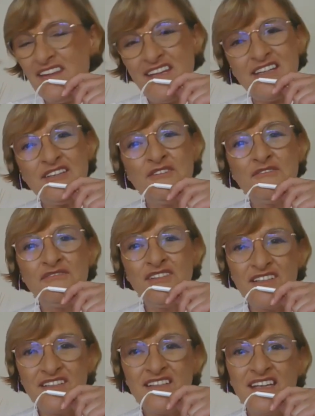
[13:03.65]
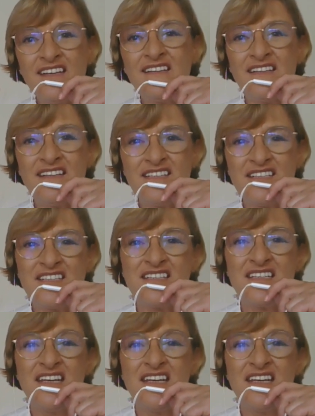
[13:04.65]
that you've learned English